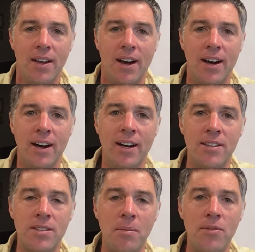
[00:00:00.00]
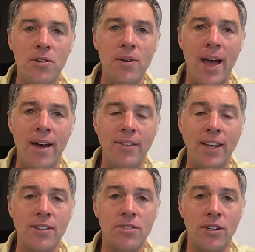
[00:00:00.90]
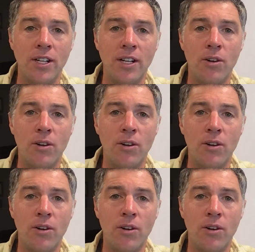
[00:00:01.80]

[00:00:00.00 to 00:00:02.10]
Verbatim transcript: Uh, some of you have answered a